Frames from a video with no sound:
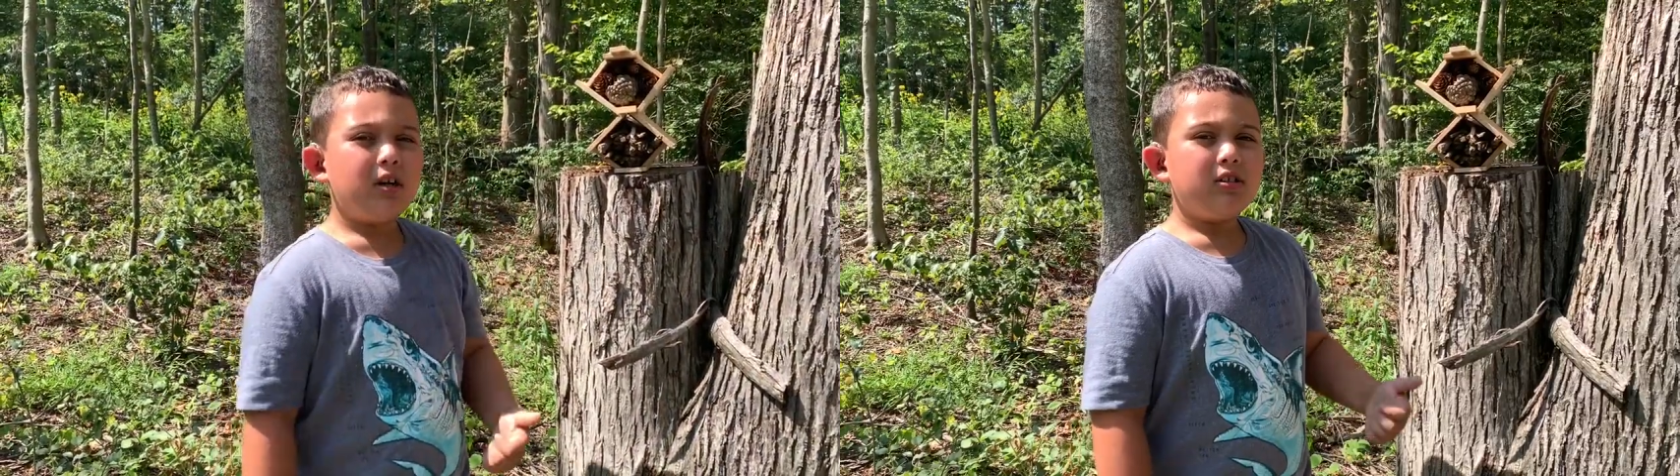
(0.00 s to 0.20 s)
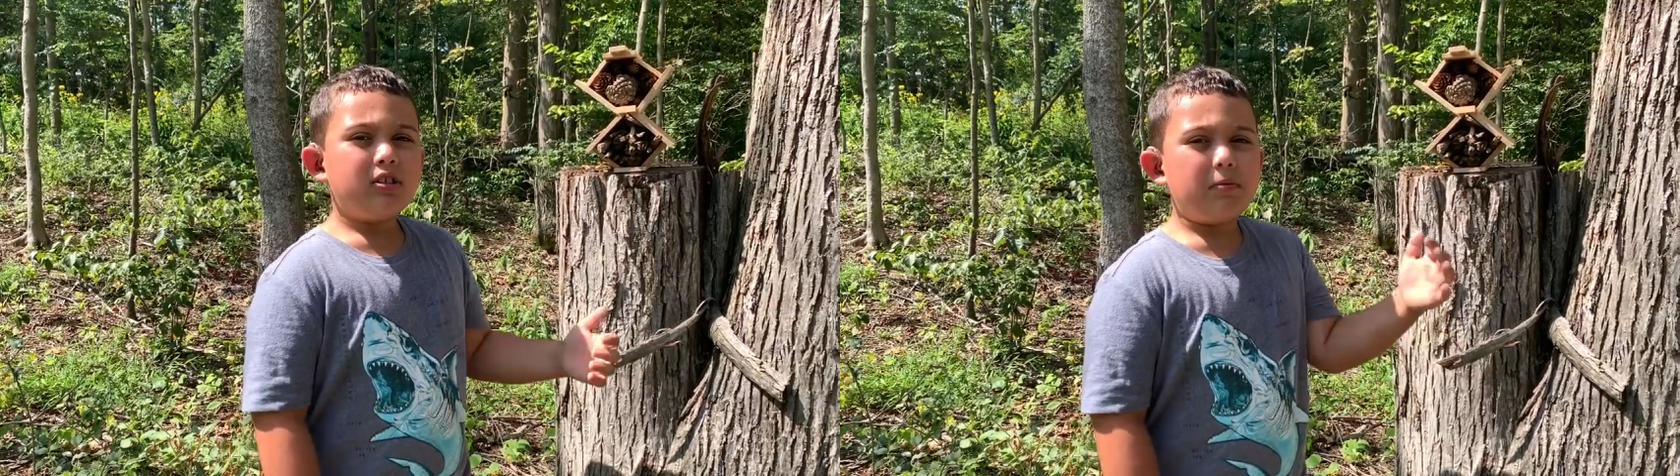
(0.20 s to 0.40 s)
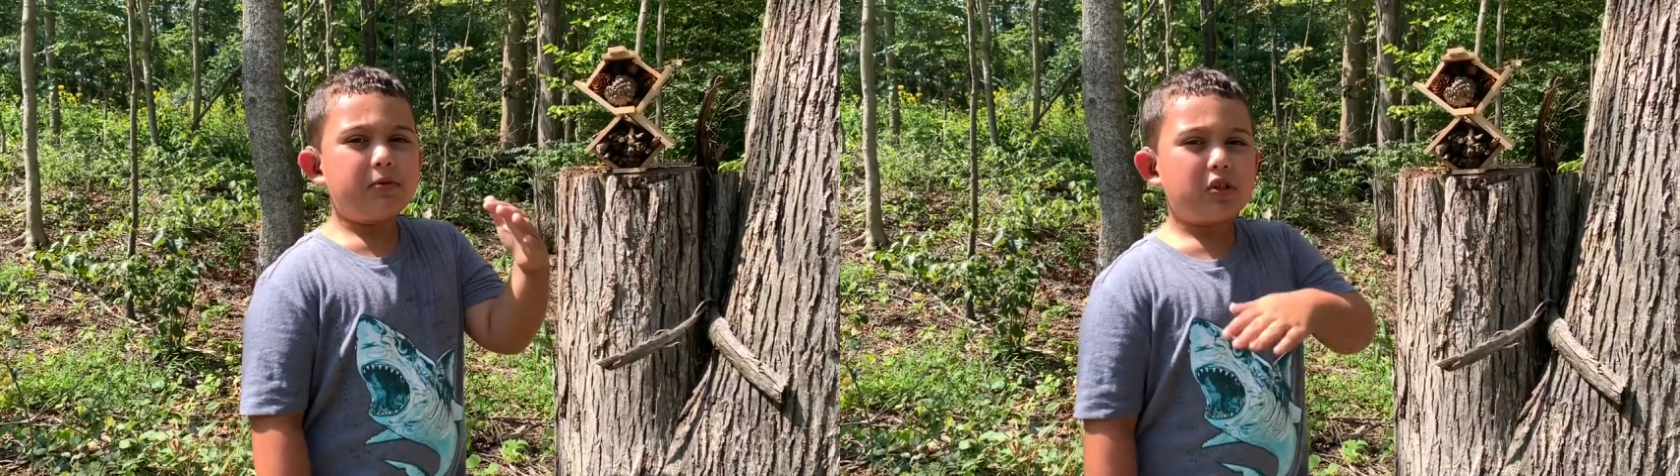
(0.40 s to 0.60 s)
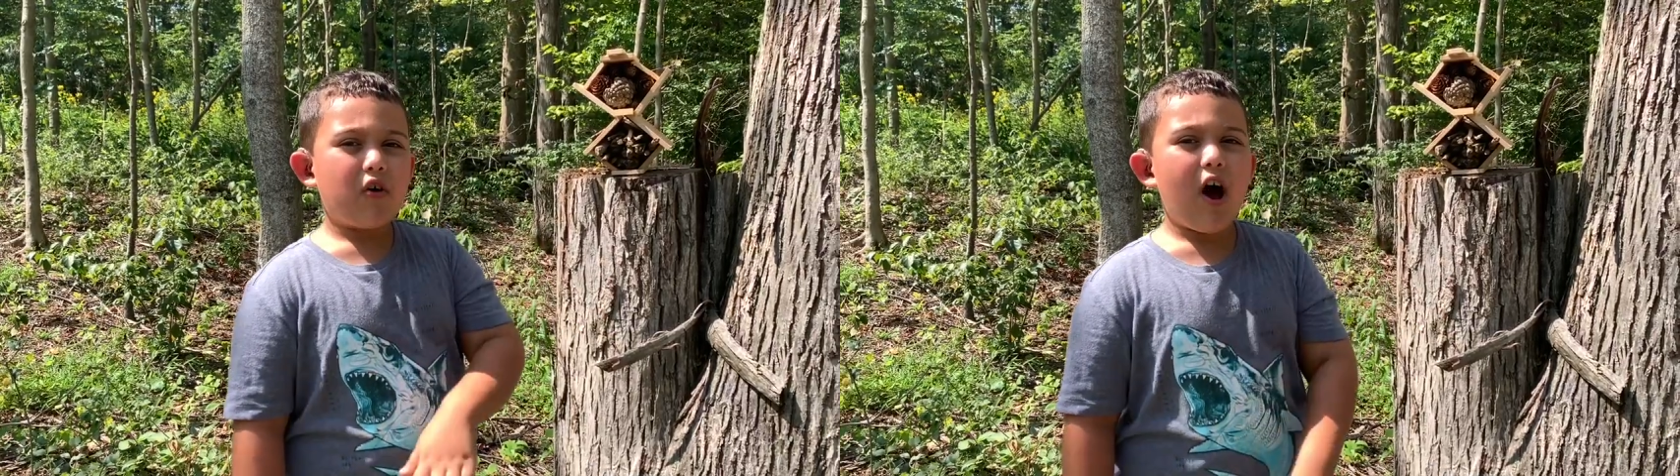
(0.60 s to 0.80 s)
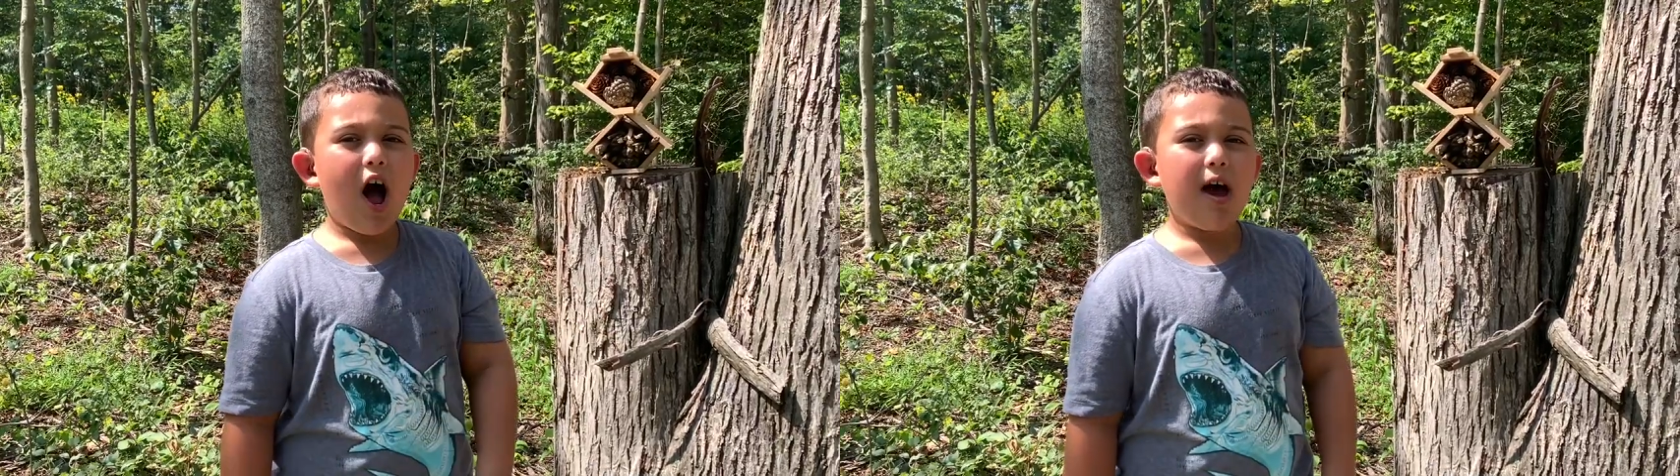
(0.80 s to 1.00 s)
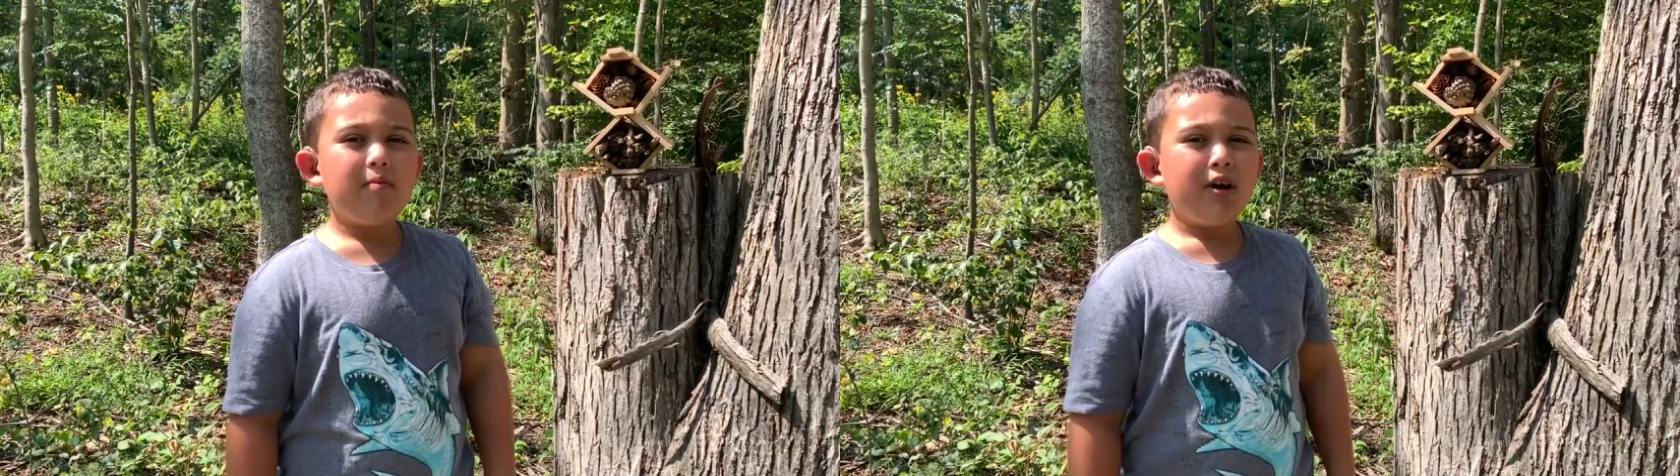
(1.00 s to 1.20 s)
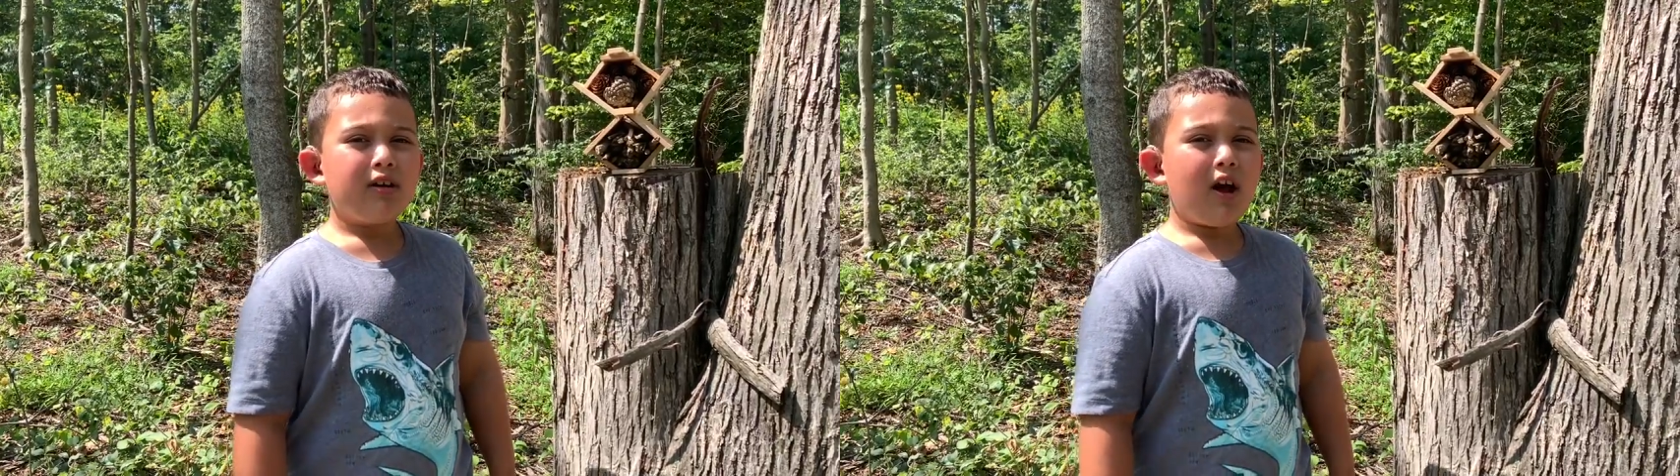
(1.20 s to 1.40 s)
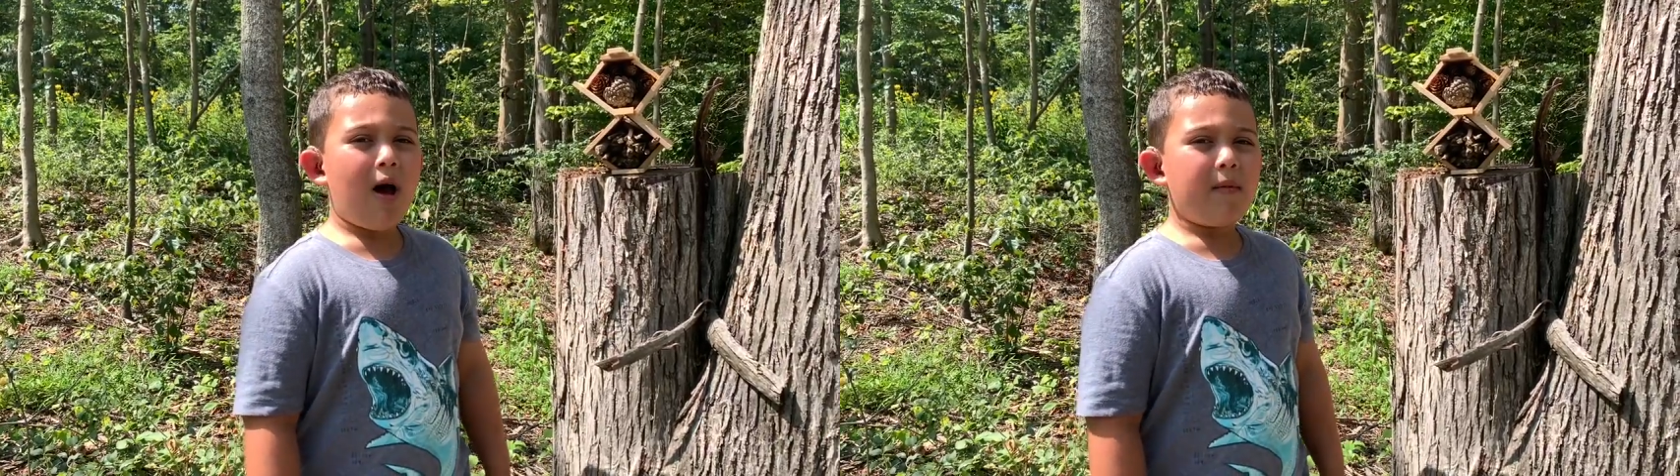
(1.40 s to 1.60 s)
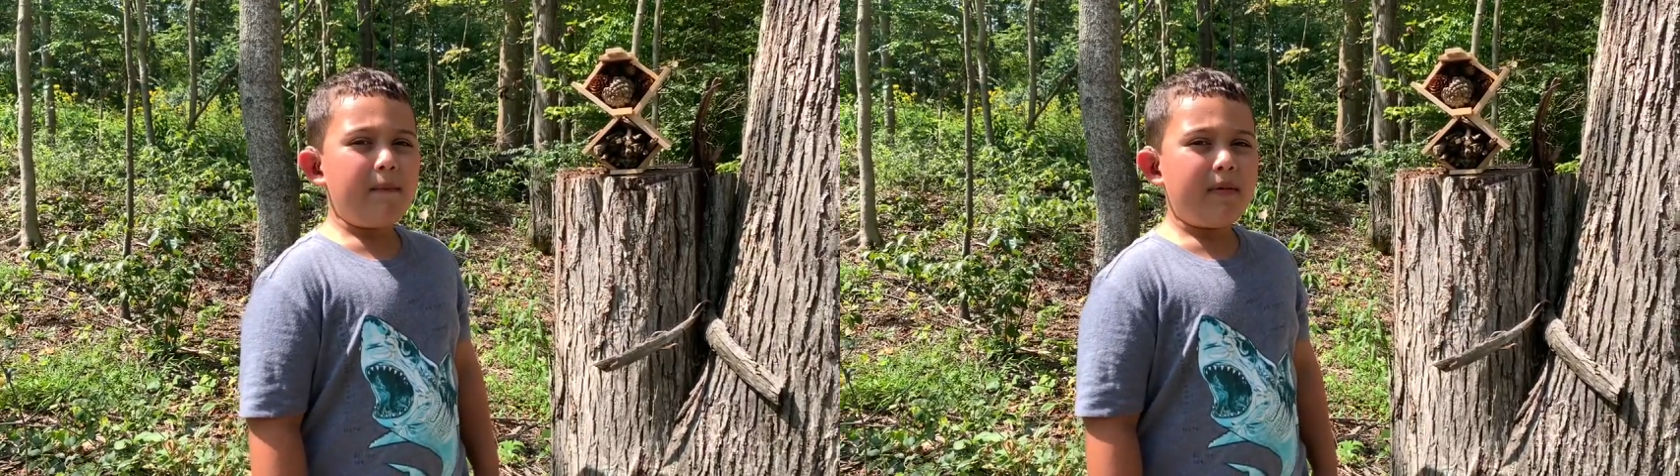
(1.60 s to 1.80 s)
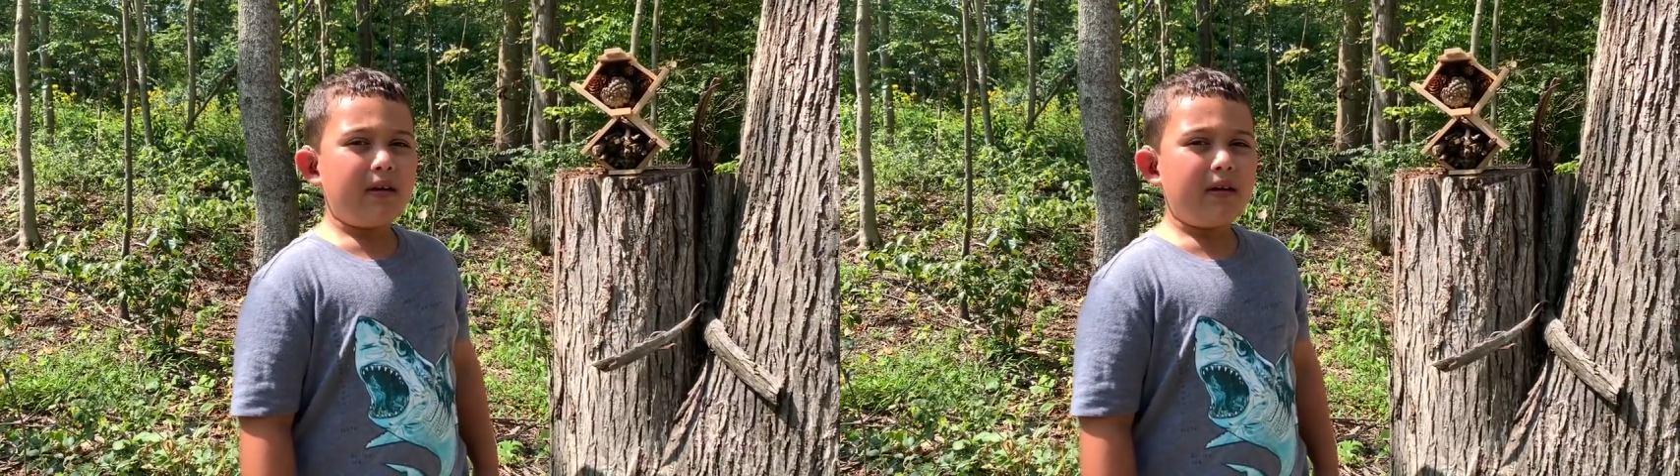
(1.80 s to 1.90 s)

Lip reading: subscribe, comment,